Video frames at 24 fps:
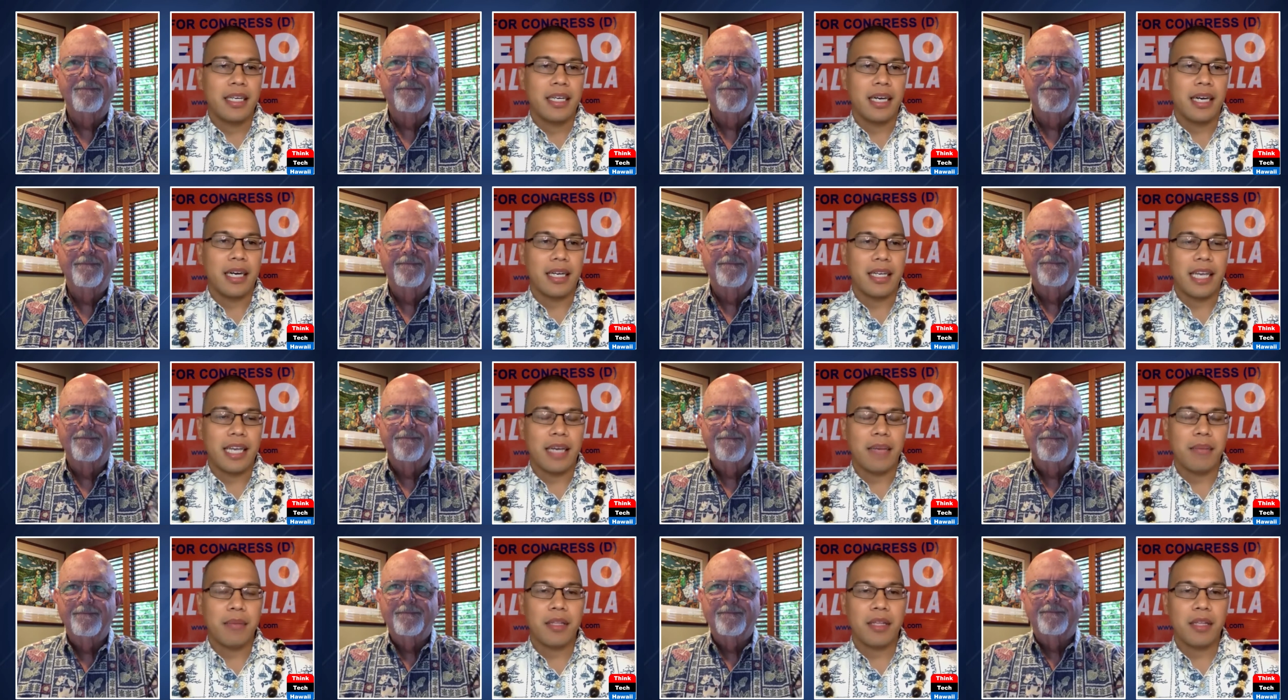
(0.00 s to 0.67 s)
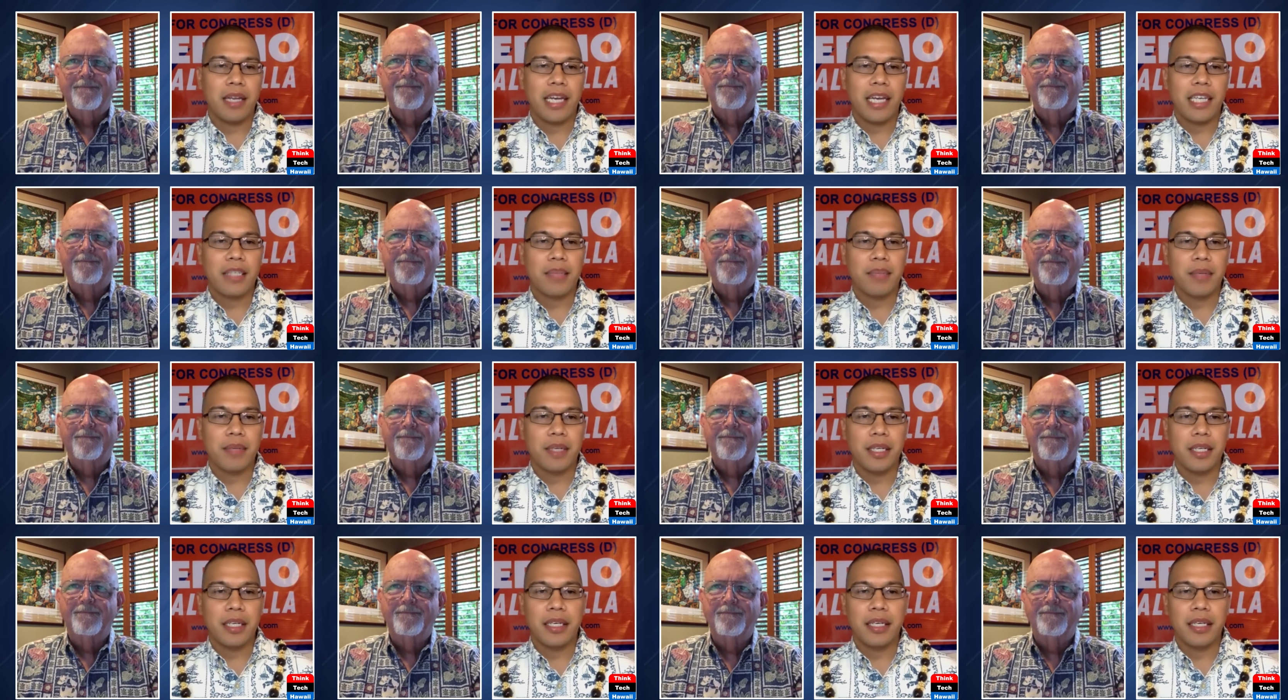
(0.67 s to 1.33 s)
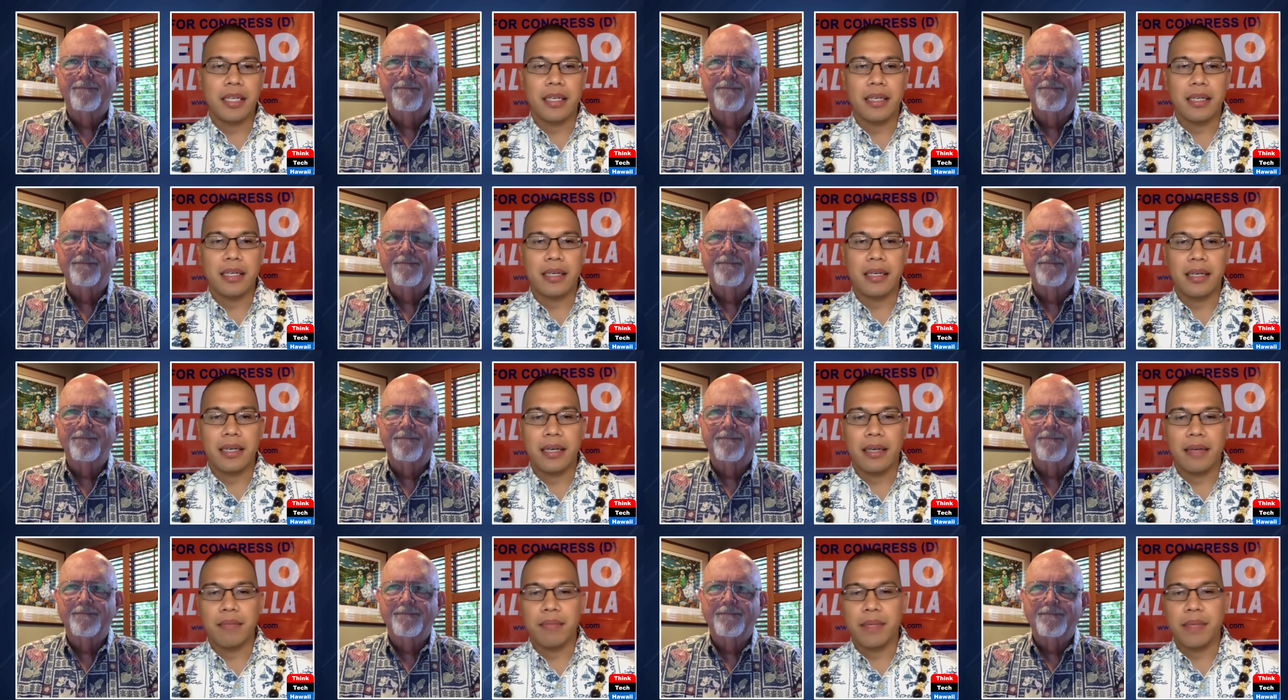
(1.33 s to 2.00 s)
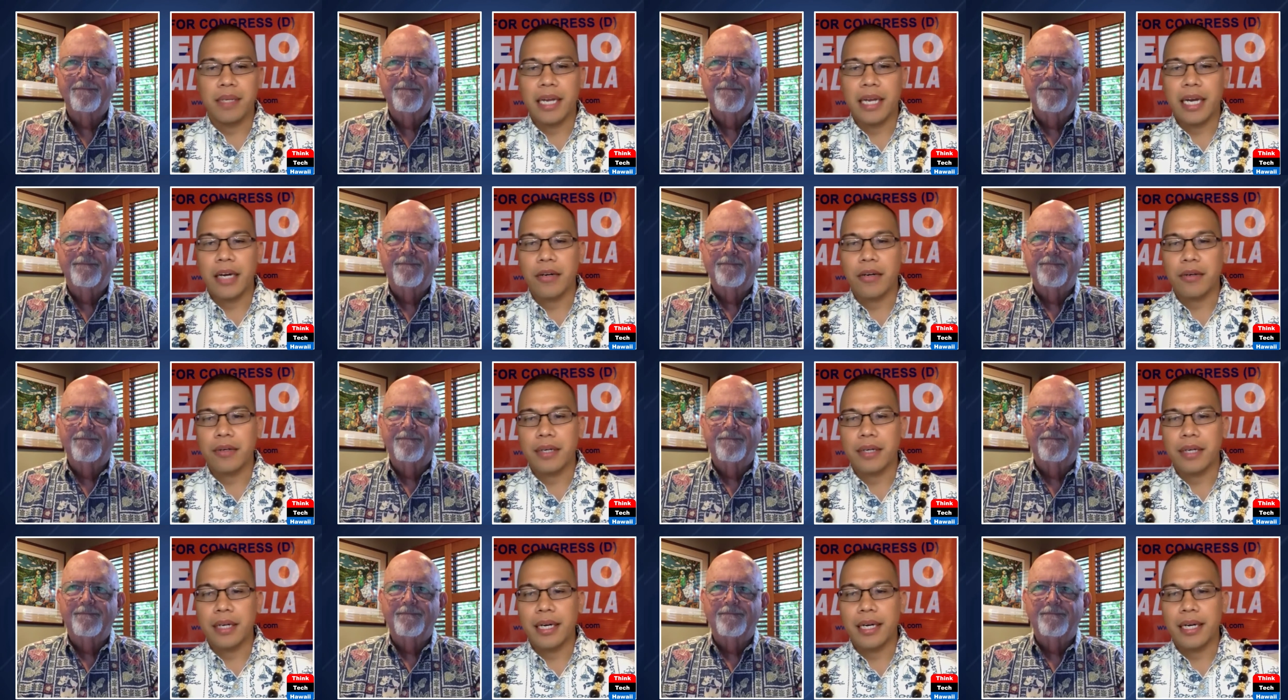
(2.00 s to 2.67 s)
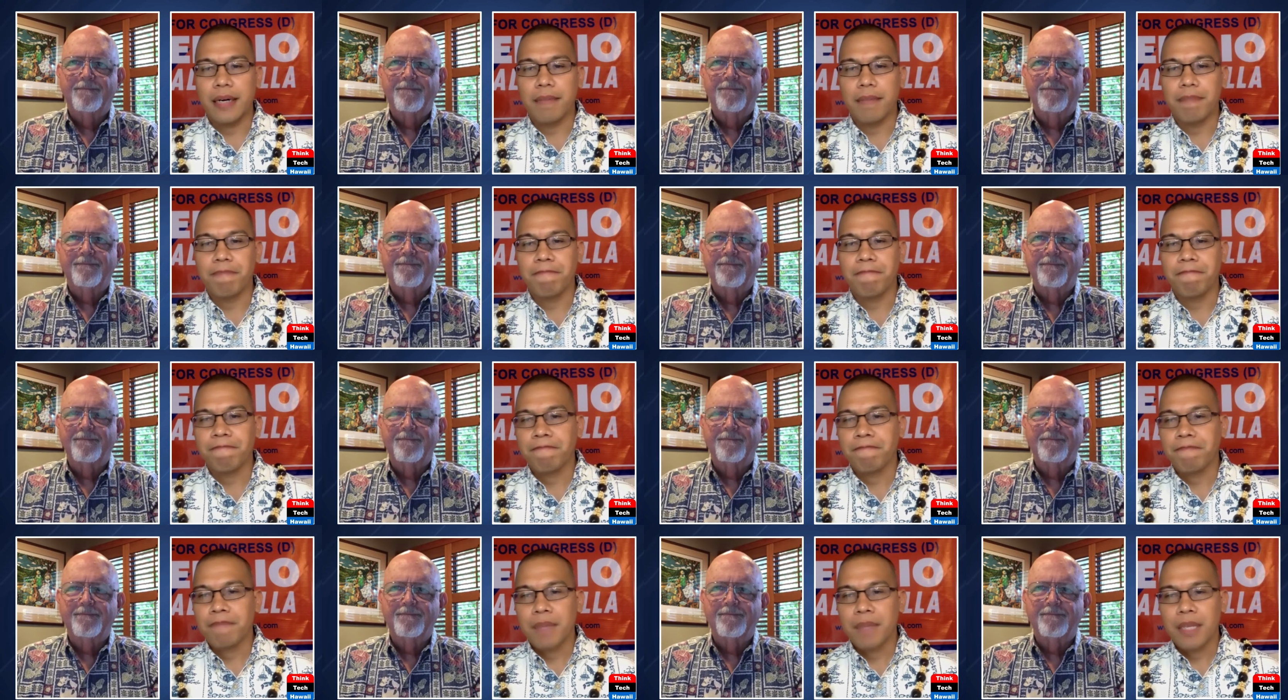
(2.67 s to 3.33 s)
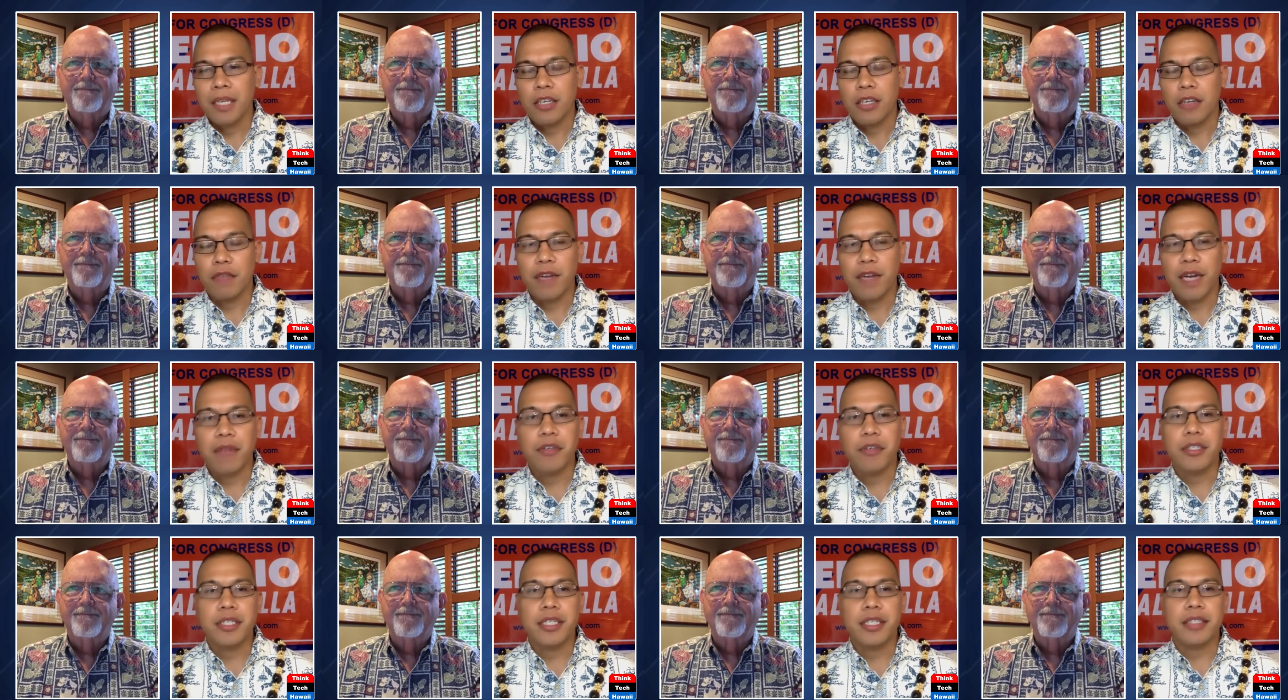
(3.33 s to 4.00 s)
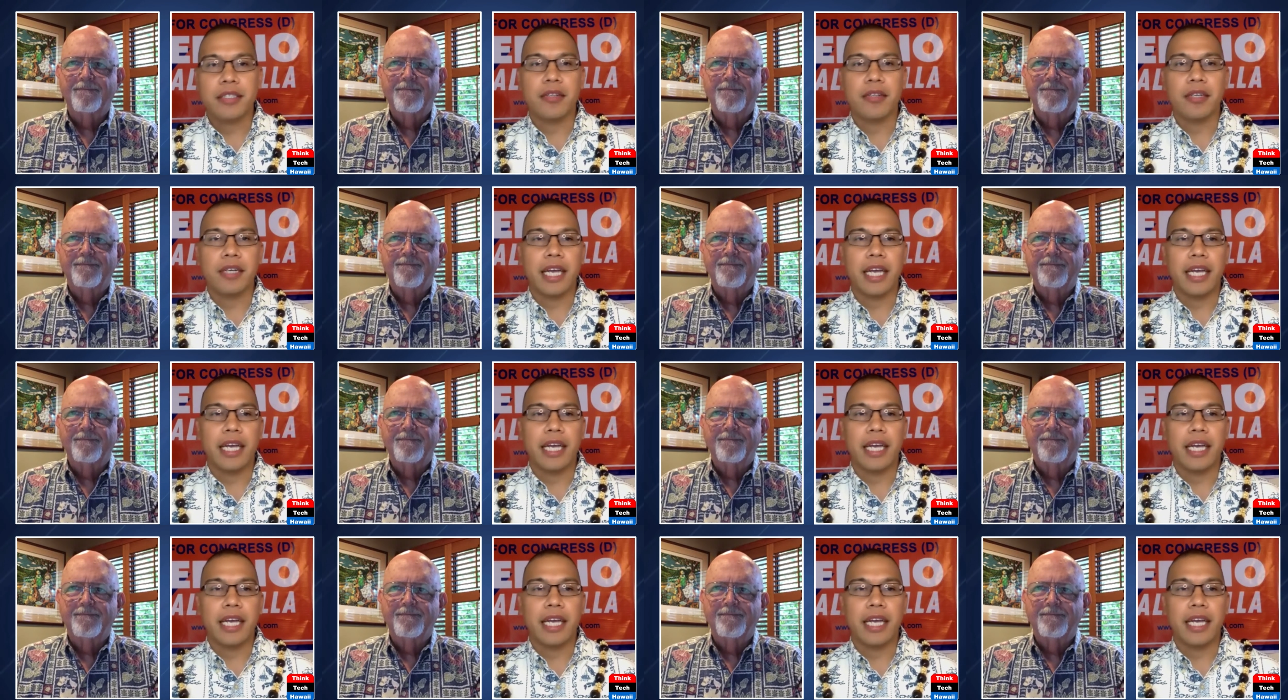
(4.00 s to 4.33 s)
Speaker 1: uh, came in the last minute and and beat out um, you know five or six other